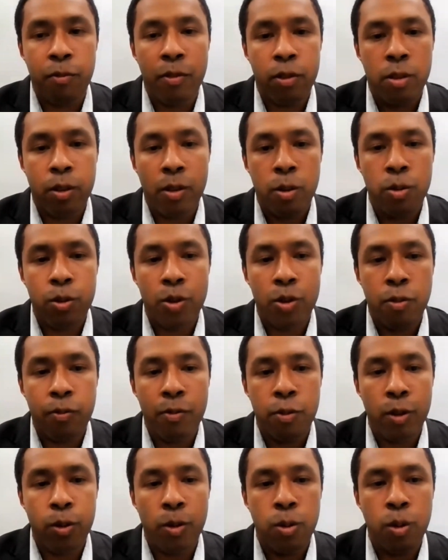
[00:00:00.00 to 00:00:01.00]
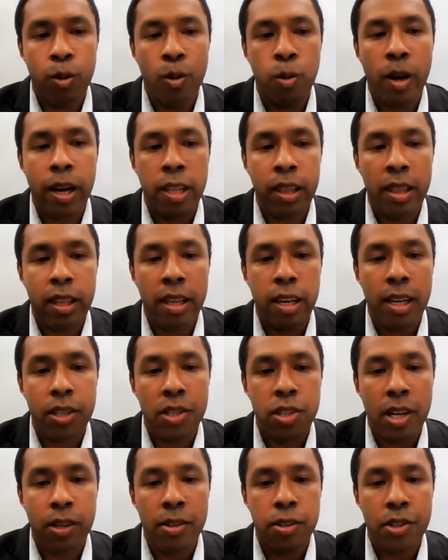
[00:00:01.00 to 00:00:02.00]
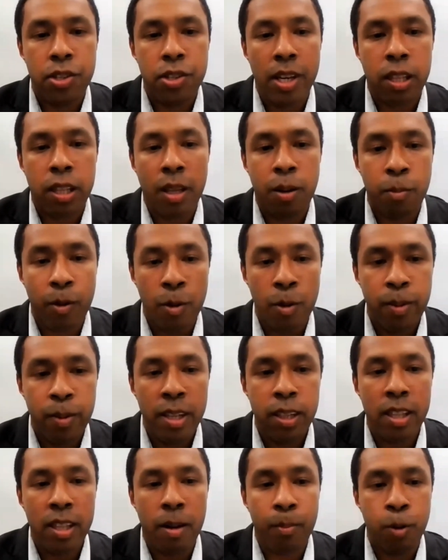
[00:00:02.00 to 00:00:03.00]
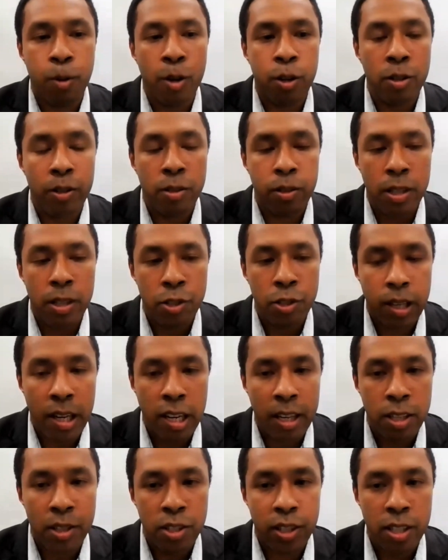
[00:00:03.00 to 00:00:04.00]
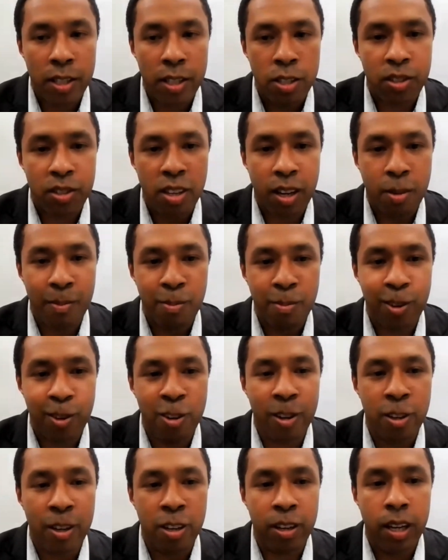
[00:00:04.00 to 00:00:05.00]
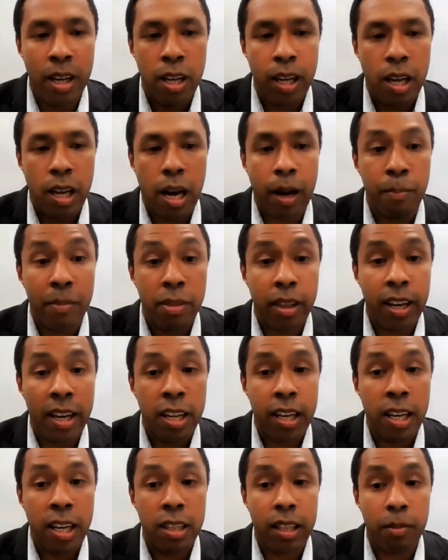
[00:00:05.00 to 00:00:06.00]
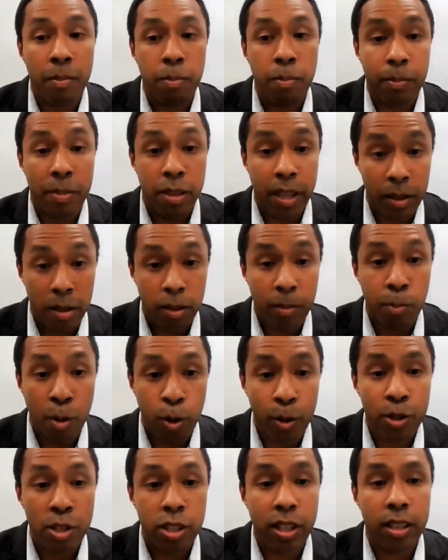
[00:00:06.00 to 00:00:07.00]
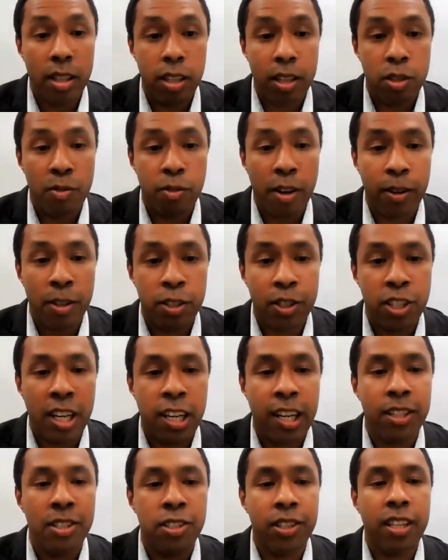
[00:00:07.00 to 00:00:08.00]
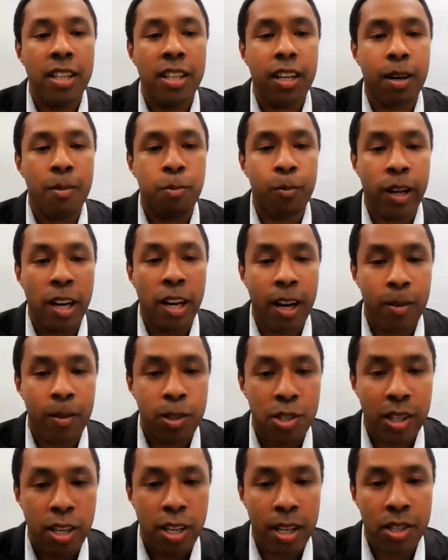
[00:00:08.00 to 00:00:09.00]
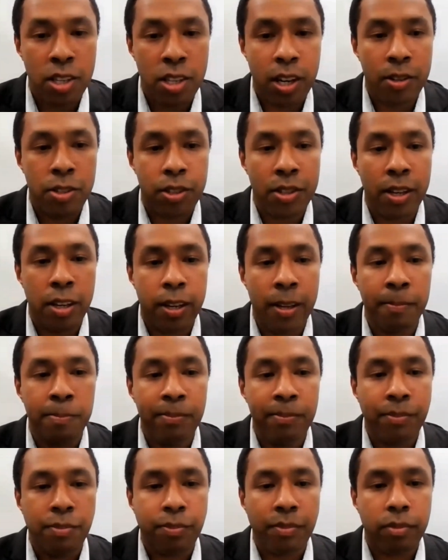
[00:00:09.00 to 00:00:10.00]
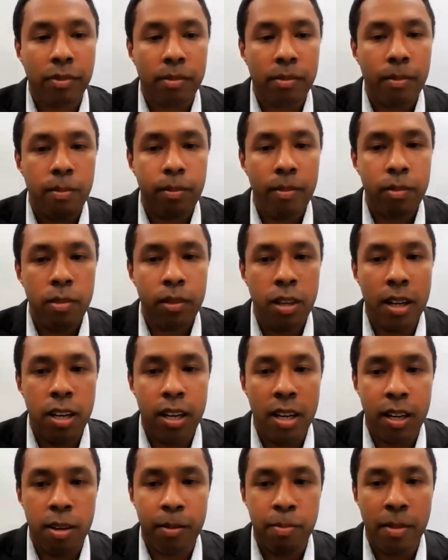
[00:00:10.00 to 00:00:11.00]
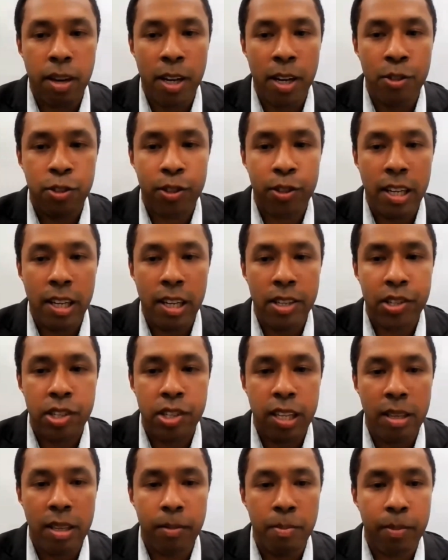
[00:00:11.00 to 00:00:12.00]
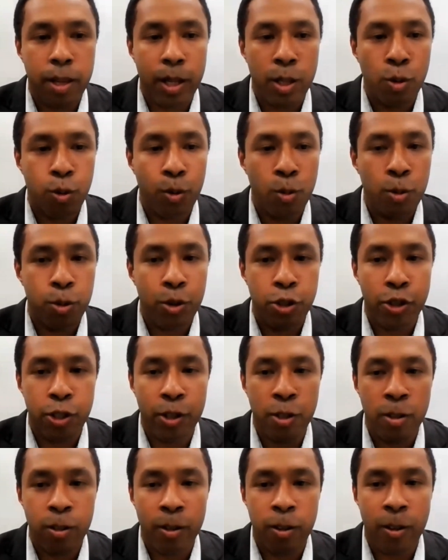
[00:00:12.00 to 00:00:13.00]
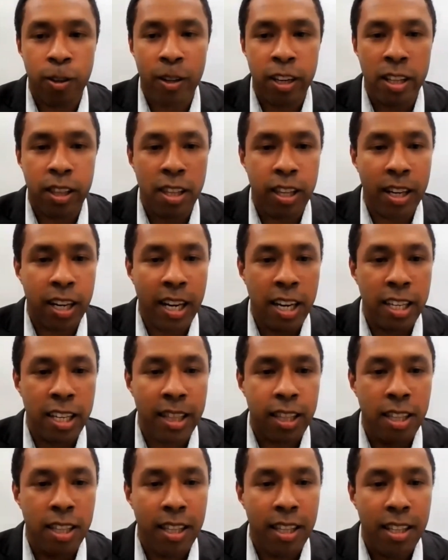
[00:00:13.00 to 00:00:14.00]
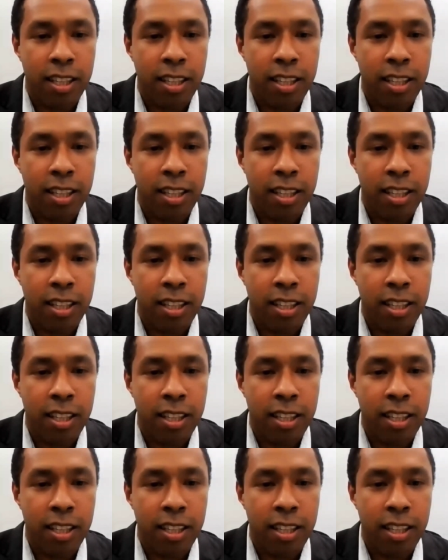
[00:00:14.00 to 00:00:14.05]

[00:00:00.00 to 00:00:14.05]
for those of you who are in the SRC at the moment, congratulations on taking out that post. It is very challenging. When I was the SRC, I usually sleep at 2-3 o'clock in the night.